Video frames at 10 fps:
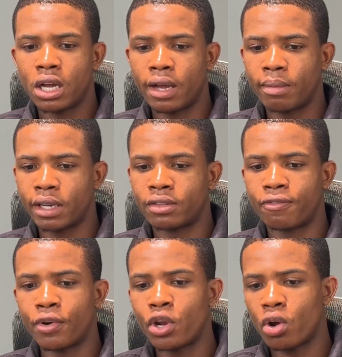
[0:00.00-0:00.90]
like the
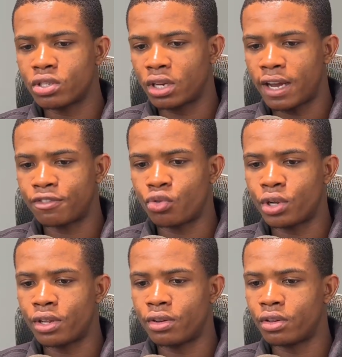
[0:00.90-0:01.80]
free calls, the live
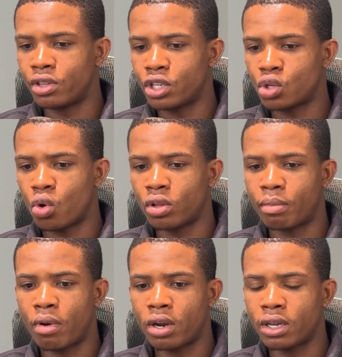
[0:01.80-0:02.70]
trading, the Discord, the
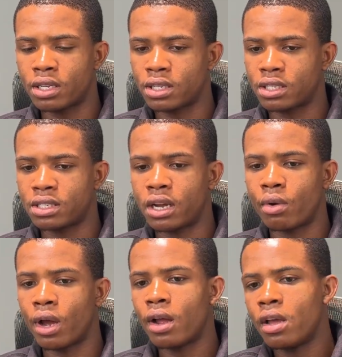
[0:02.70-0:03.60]
partners,
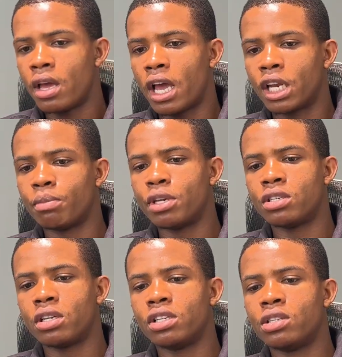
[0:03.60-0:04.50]
etc. And
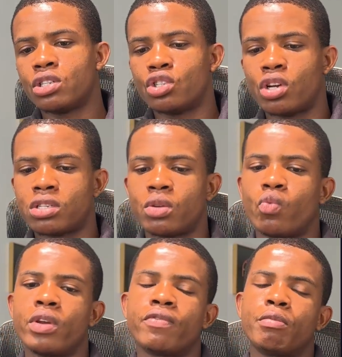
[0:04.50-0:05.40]
basically, this is just a
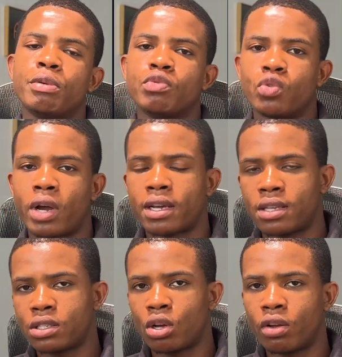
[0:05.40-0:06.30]
way for people to
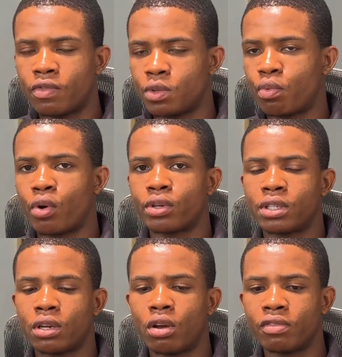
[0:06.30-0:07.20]
access all of his products
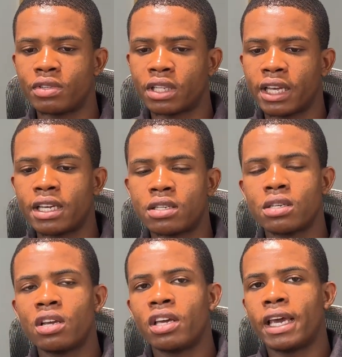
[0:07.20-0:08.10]
and all of his links
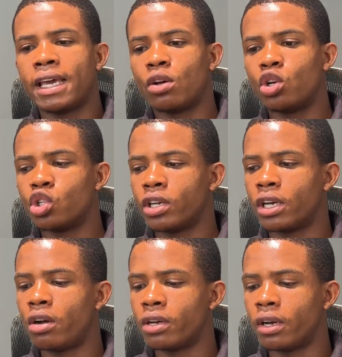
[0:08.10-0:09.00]

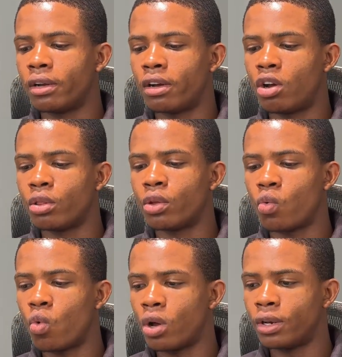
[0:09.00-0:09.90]
under
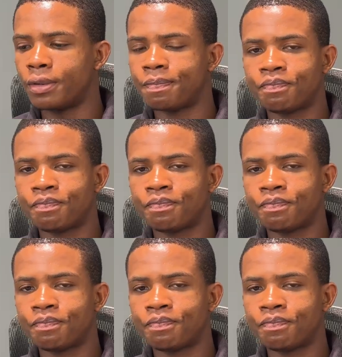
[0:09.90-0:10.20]
one